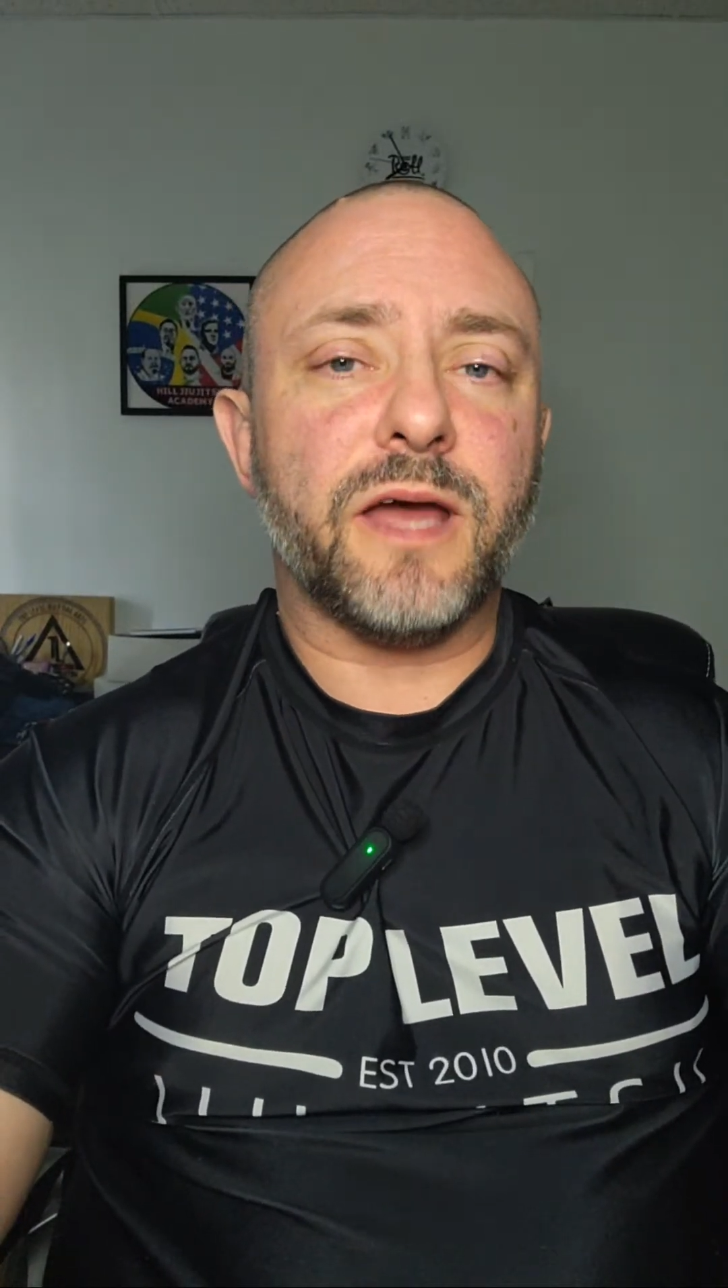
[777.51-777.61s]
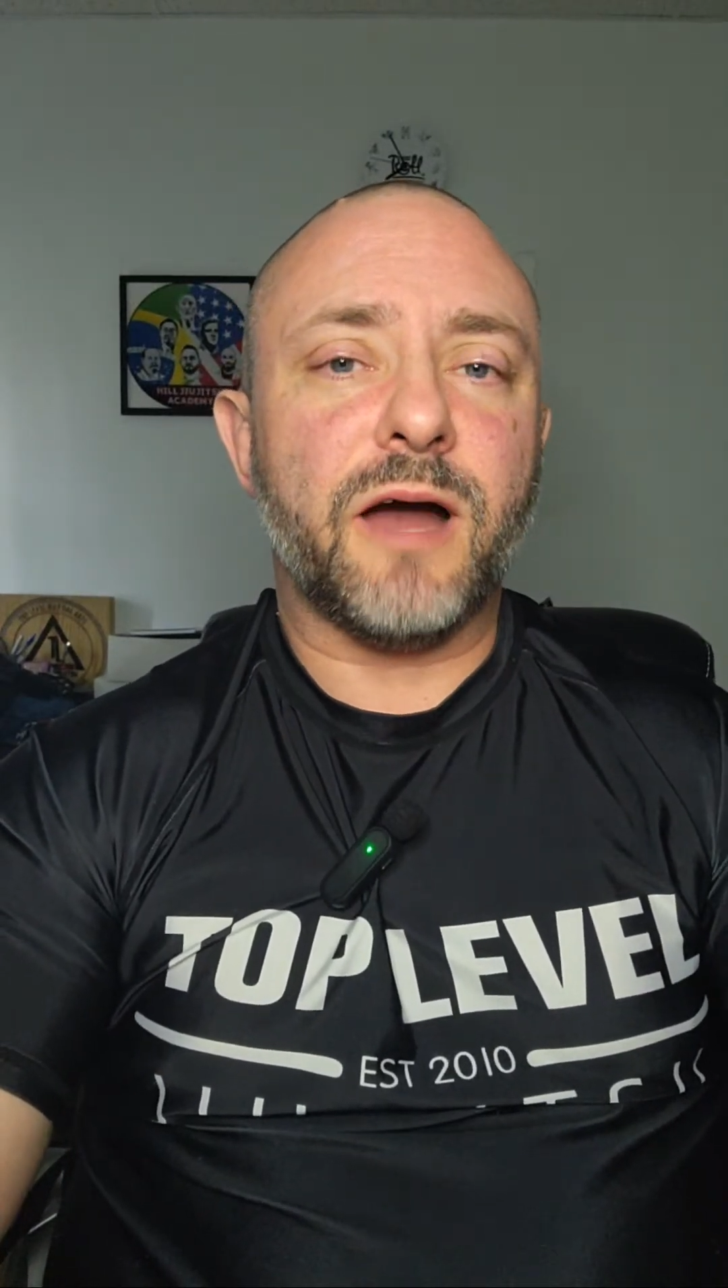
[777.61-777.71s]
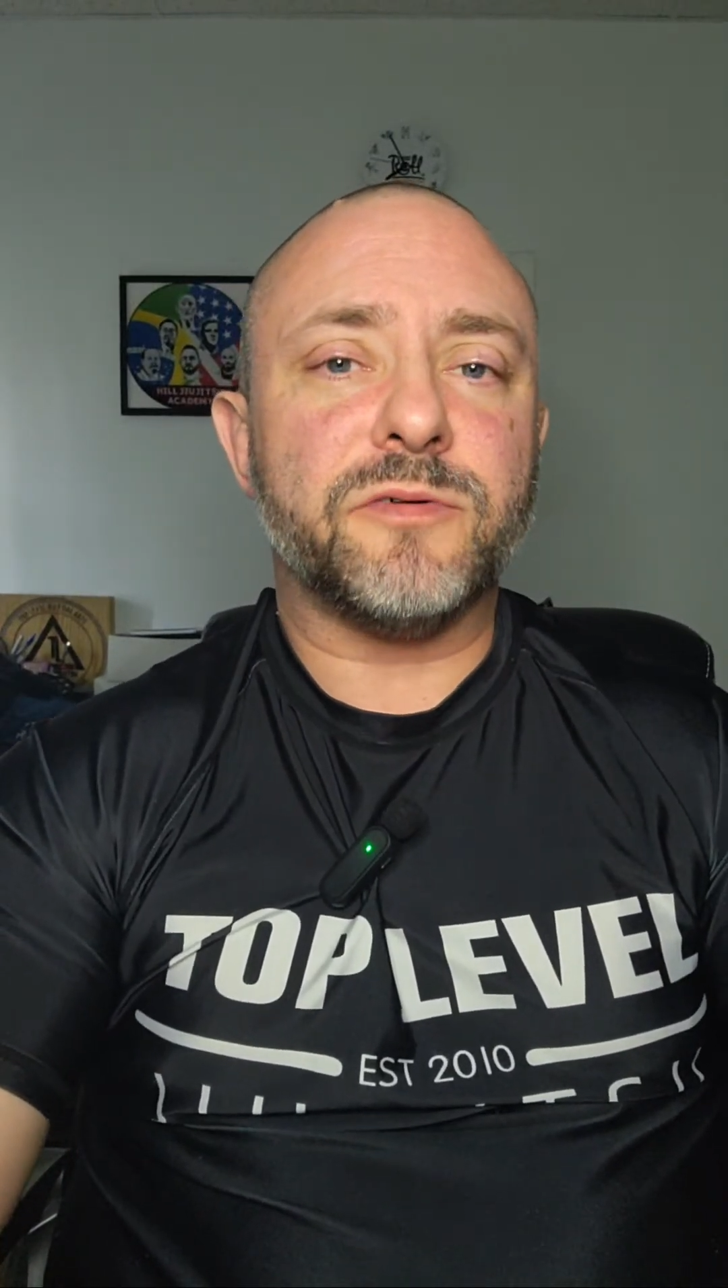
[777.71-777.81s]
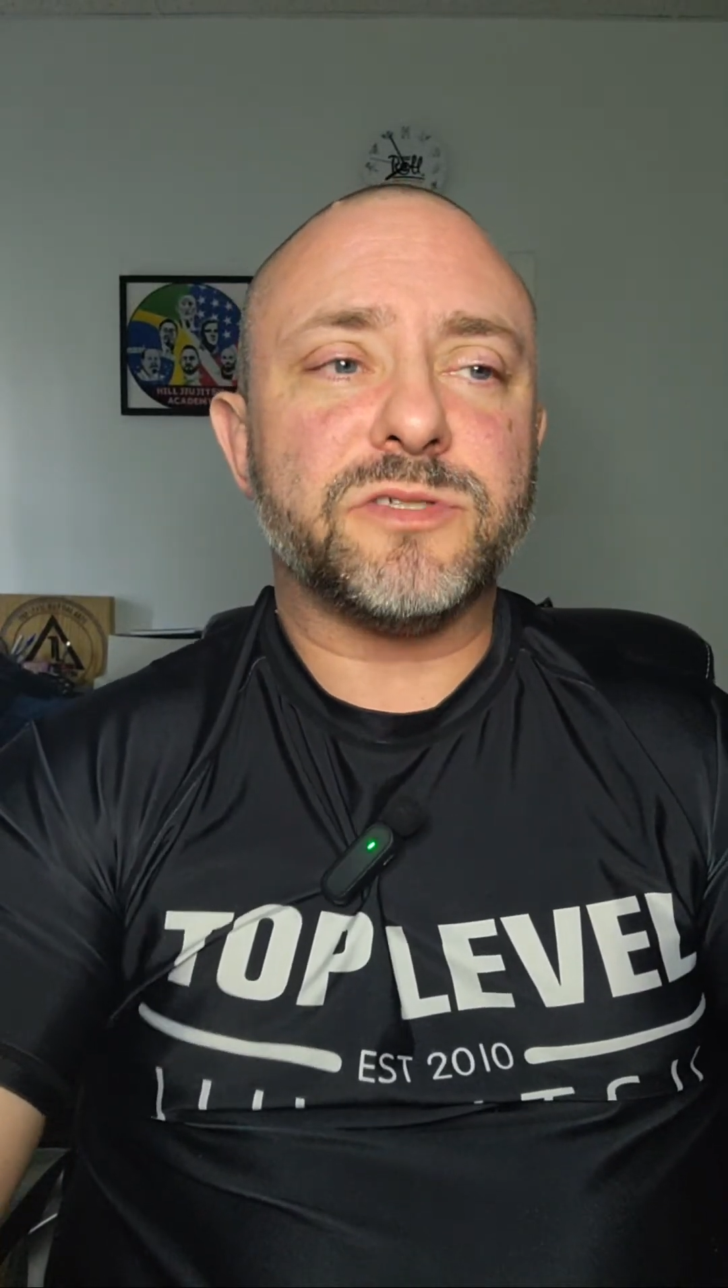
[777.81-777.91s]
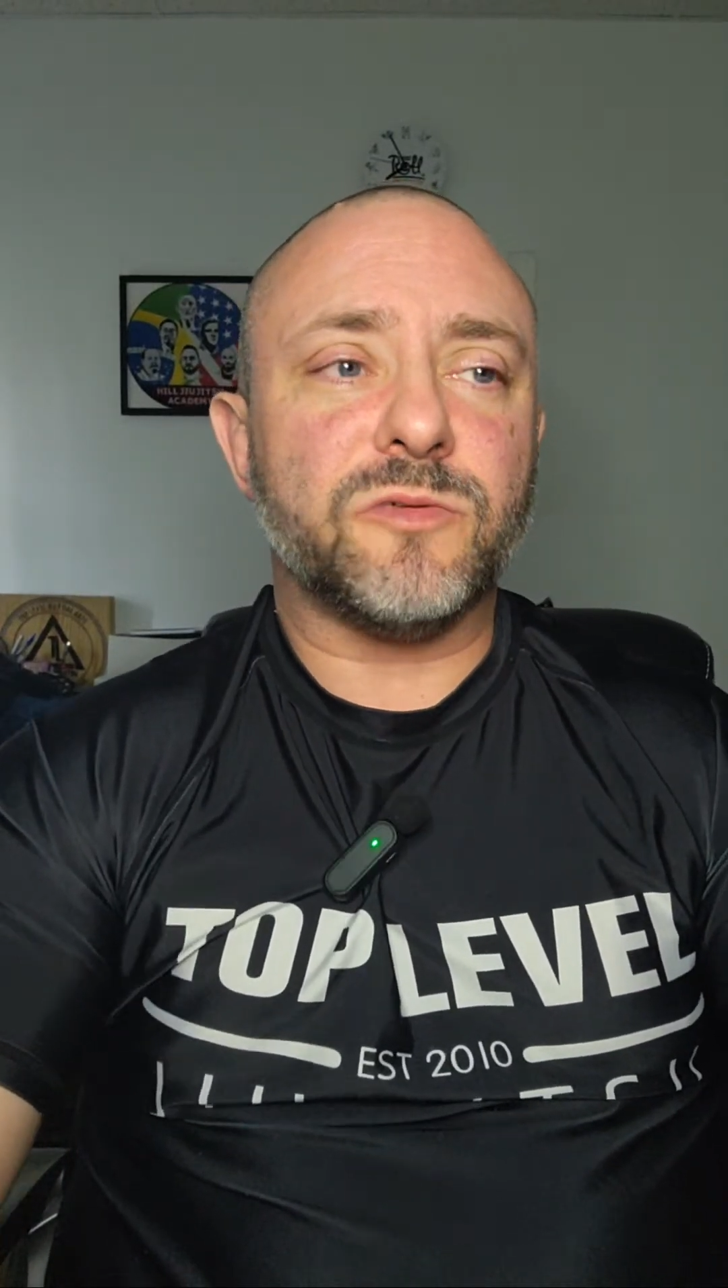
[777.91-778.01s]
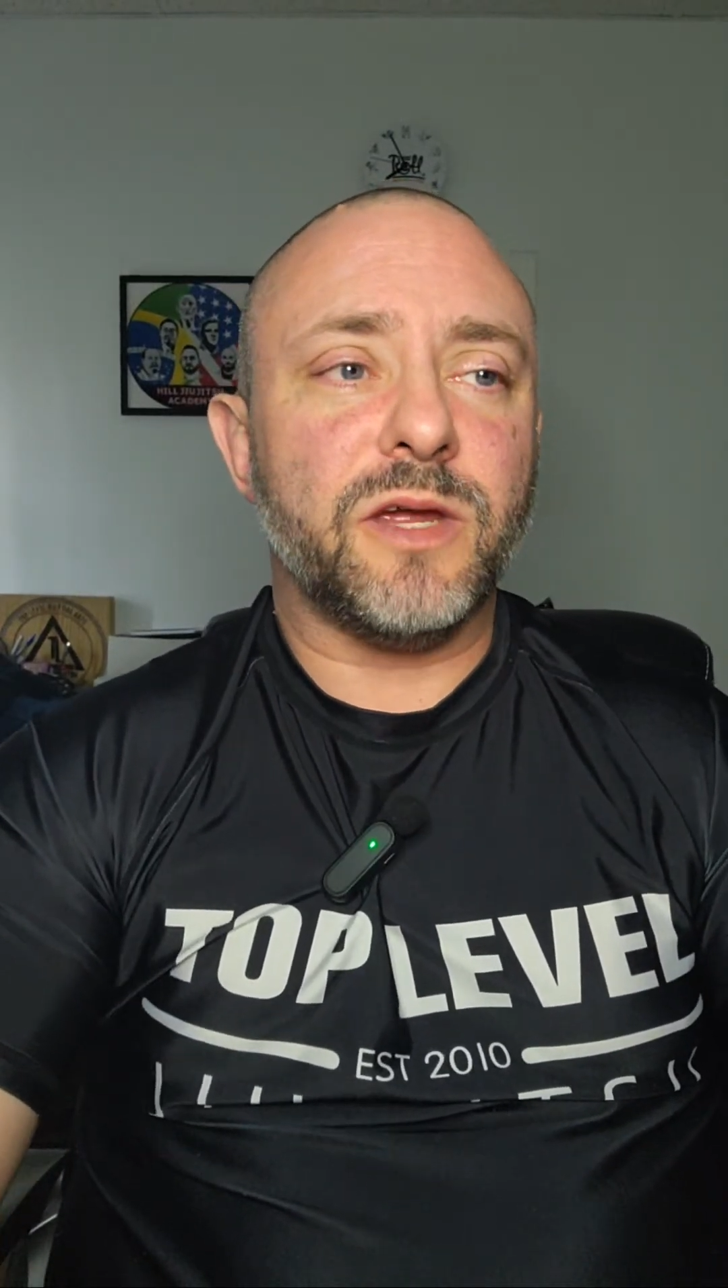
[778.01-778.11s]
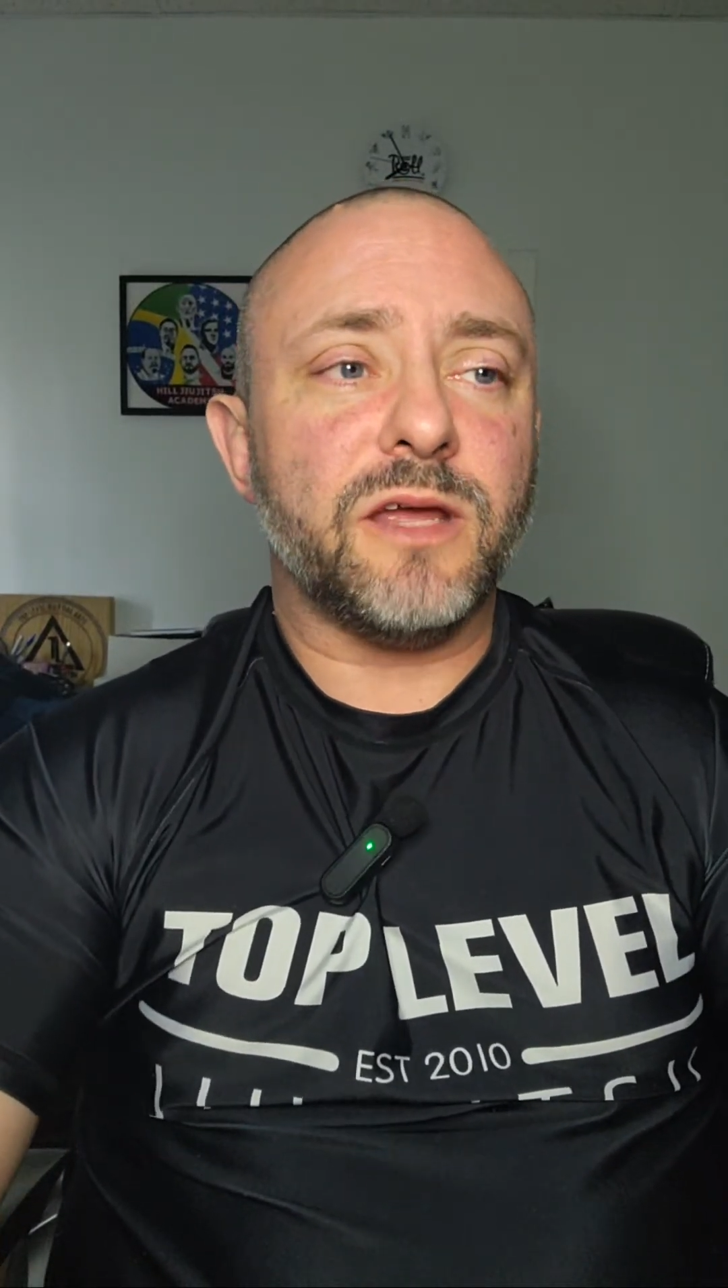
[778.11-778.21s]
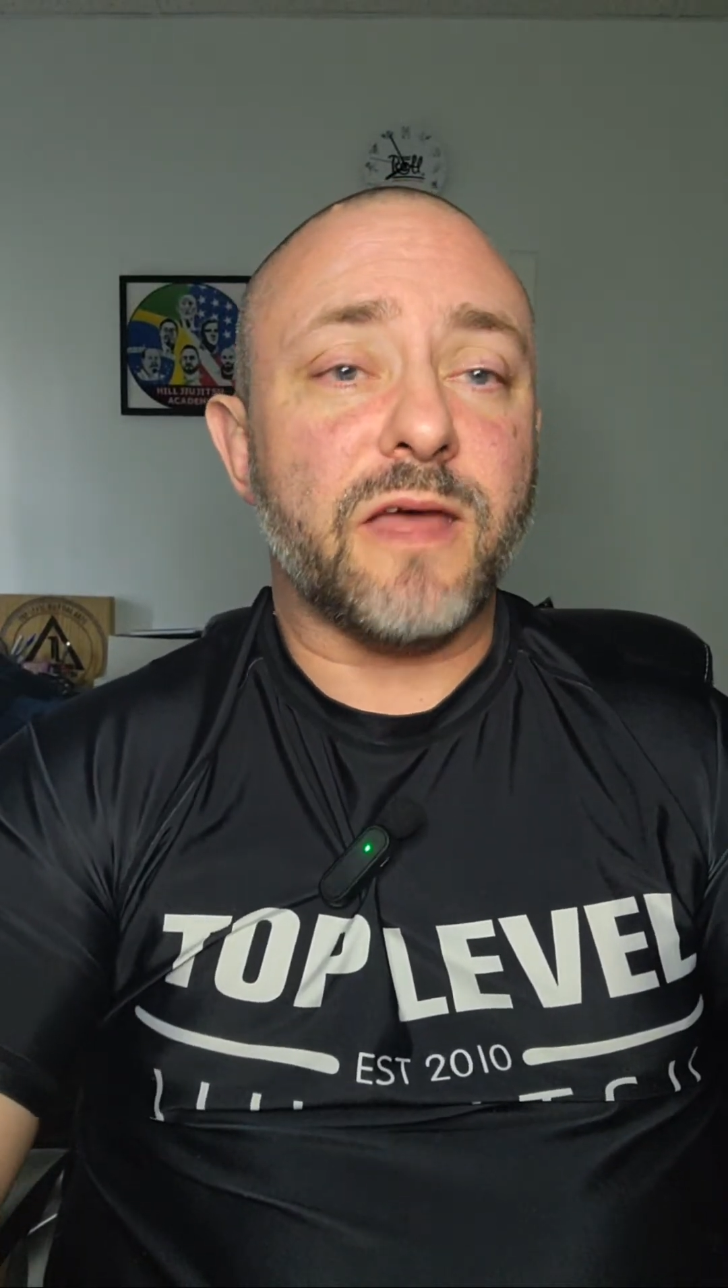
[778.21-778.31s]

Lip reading: hours a week.